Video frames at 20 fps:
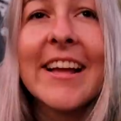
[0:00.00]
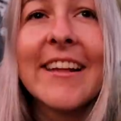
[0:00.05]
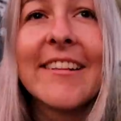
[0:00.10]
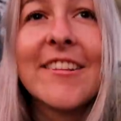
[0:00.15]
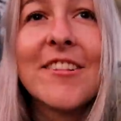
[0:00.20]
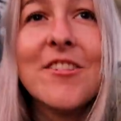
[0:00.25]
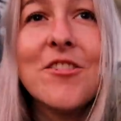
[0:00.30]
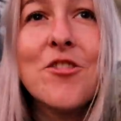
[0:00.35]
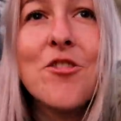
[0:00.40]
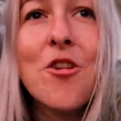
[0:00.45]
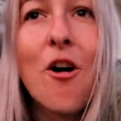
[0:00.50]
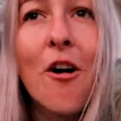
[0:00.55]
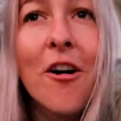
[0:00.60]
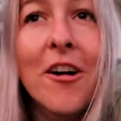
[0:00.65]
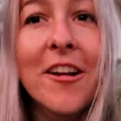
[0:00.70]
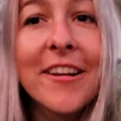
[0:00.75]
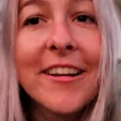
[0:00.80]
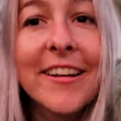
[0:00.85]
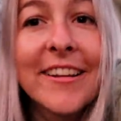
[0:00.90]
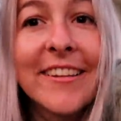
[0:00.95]
It's
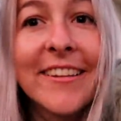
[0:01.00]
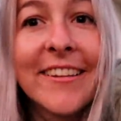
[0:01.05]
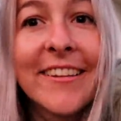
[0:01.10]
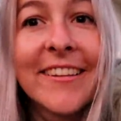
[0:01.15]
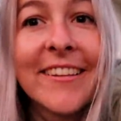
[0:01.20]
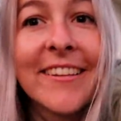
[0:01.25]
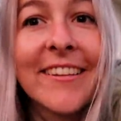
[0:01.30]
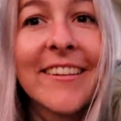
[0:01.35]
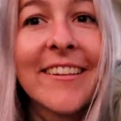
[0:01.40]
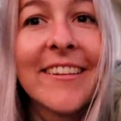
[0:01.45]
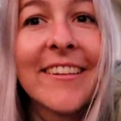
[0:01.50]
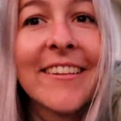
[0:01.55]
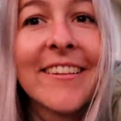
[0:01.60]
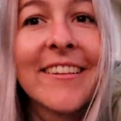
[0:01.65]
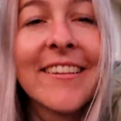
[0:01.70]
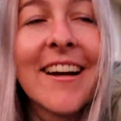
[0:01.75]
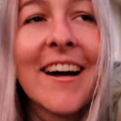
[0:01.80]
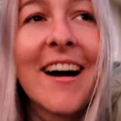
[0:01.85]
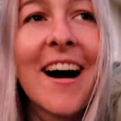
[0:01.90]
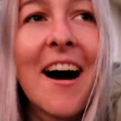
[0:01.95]
not
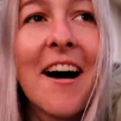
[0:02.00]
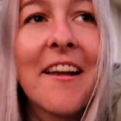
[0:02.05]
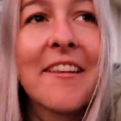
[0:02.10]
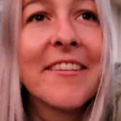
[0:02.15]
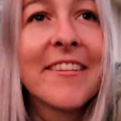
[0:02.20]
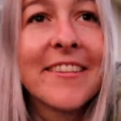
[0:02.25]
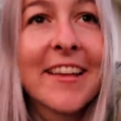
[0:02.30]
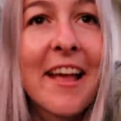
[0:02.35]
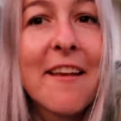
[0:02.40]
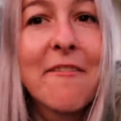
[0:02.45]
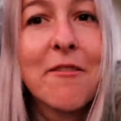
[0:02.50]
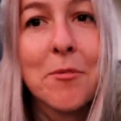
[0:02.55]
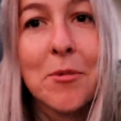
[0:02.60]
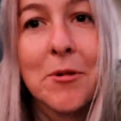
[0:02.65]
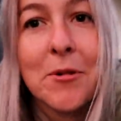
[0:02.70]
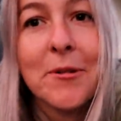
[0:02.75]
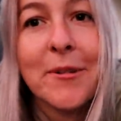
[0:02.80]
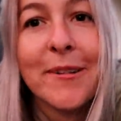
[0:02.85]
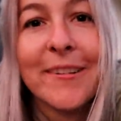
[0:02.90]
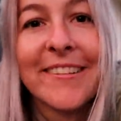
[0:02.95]

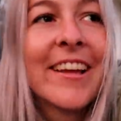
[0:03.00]
unsavable.